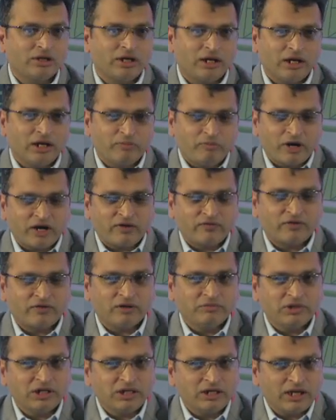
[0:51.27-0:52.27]
apart
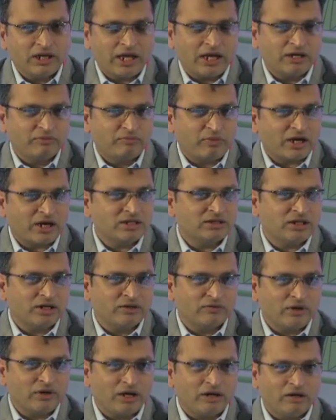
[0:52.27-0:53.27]
from India and Pakistan,
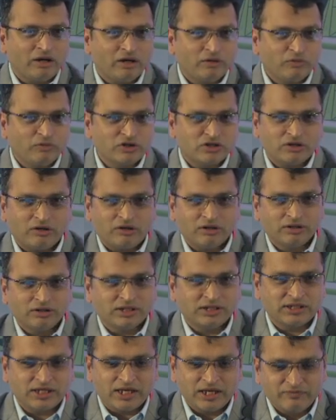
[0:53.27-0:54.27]
we are almost on the
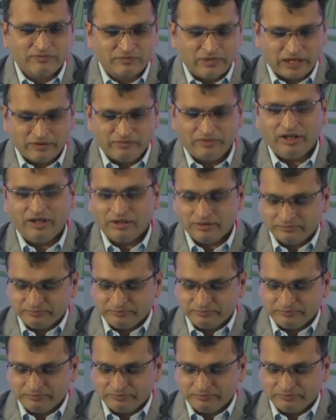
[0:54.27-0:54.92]
same level.